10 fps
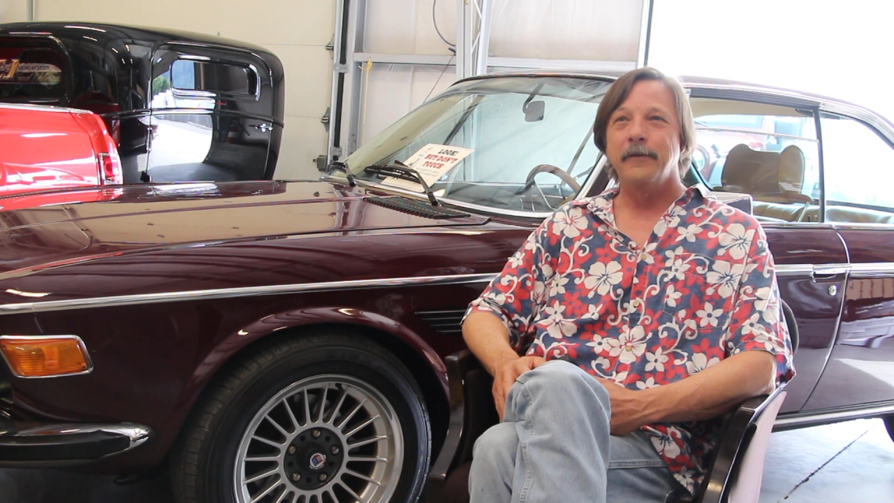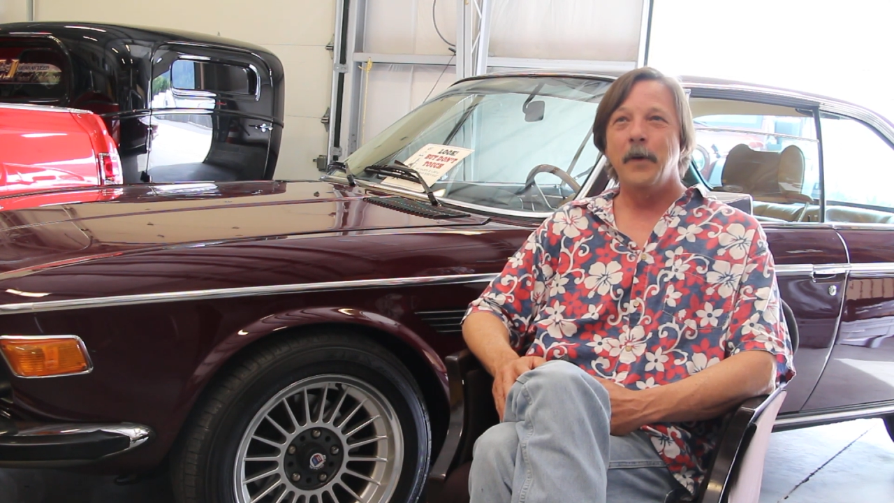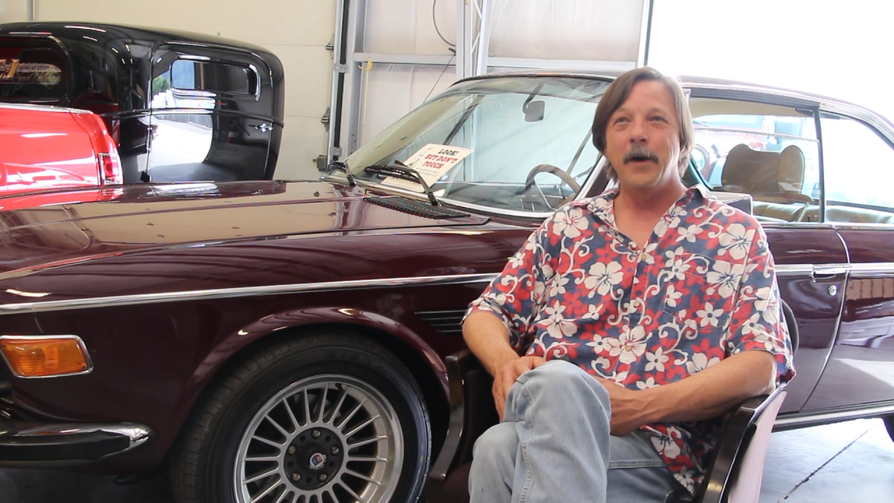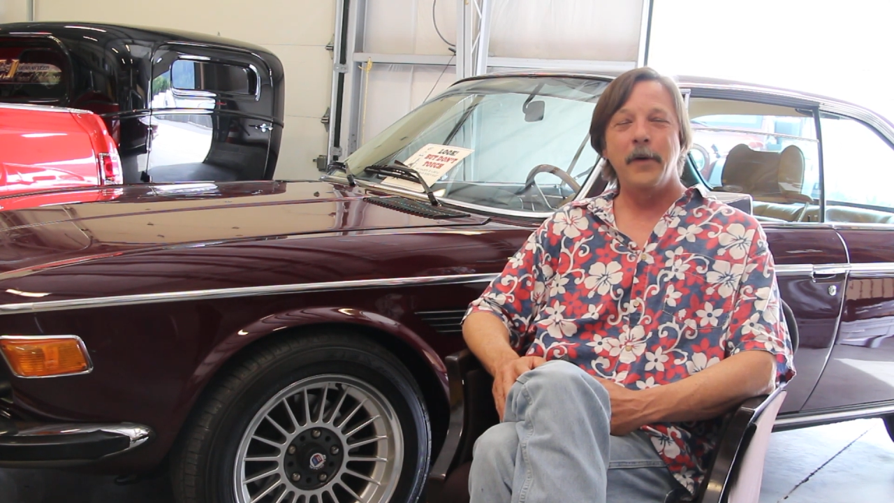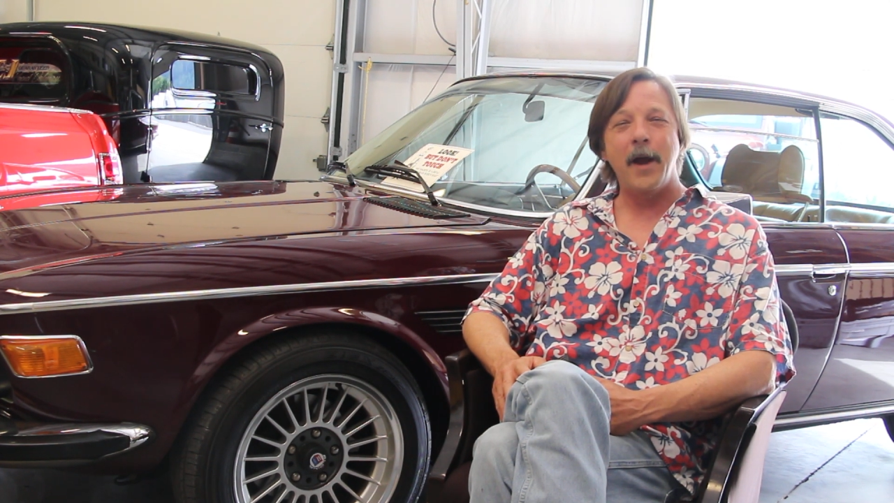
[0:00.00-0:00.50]

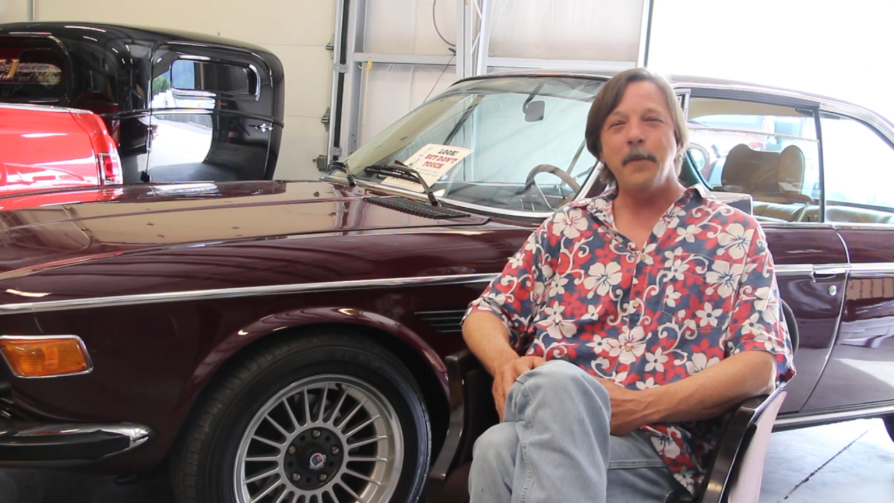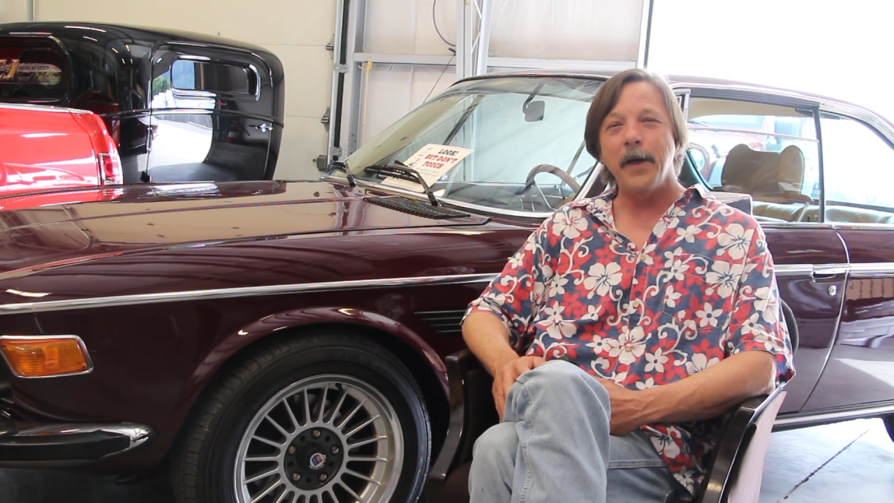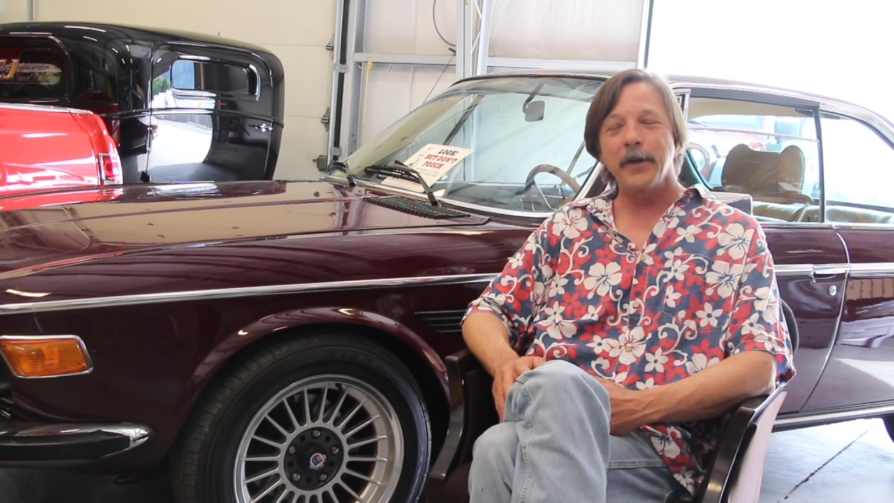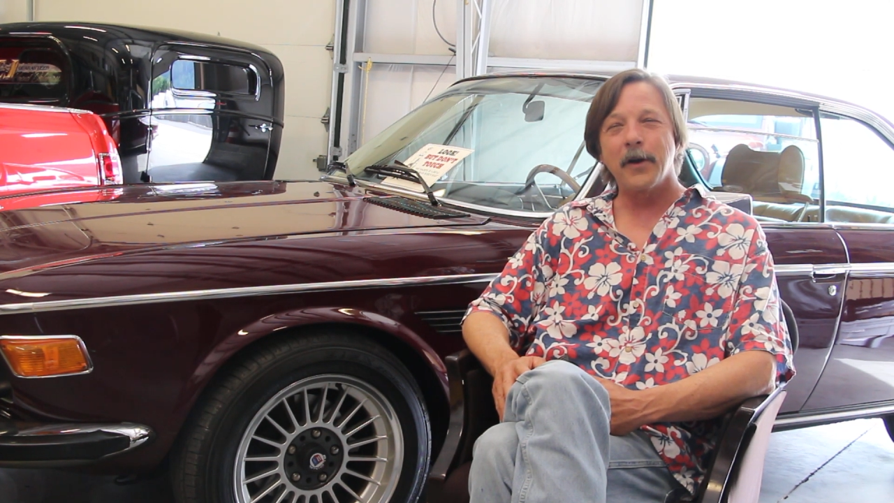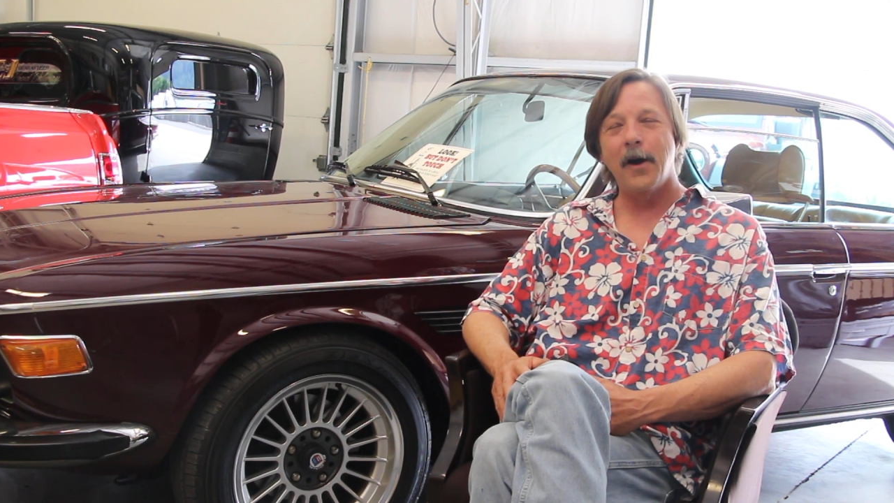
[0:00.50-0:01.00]
Well, when I
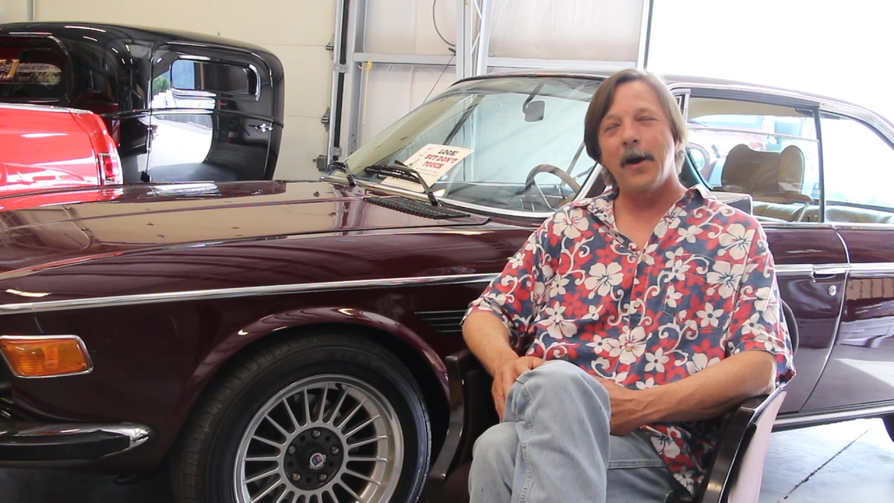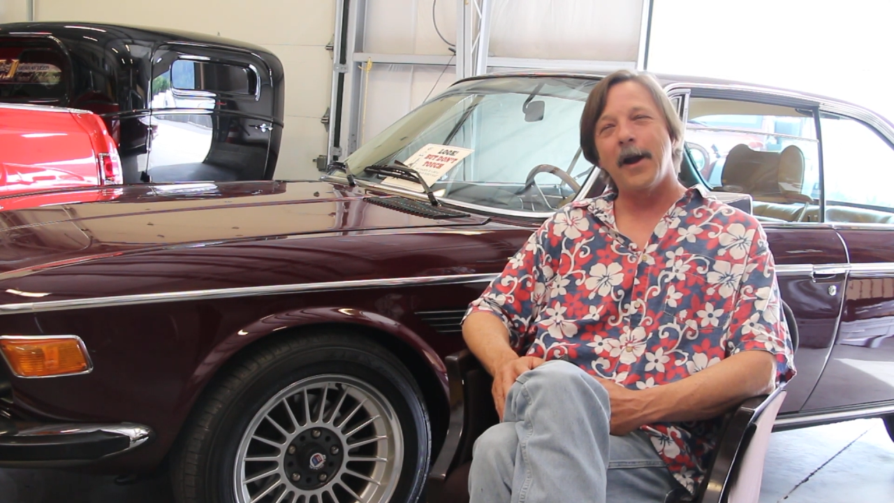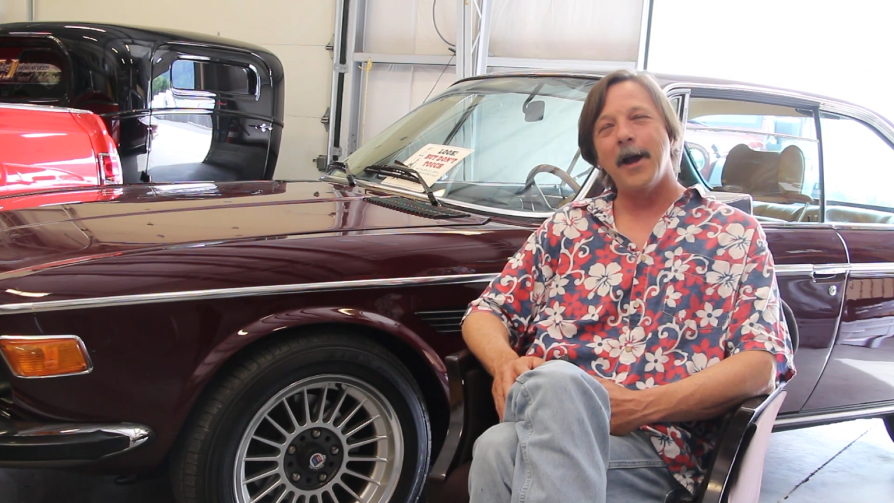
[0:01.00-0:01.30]
bought the car,